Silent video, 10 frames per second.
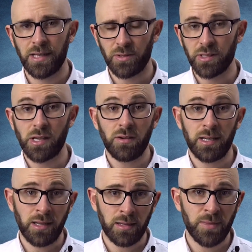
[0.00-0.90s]
There's also
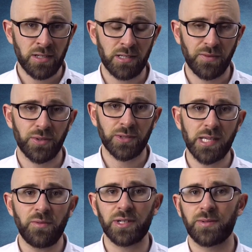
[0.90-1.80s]
another major
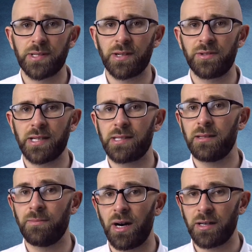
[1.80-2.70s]
difficulty which was addressed
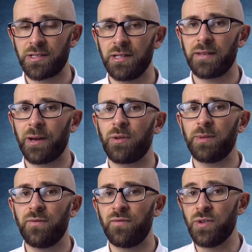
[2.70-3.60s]
in The Martian, and that would
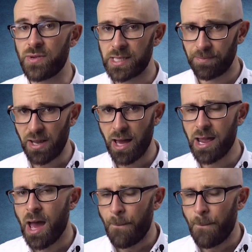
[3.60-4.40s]
be food supply.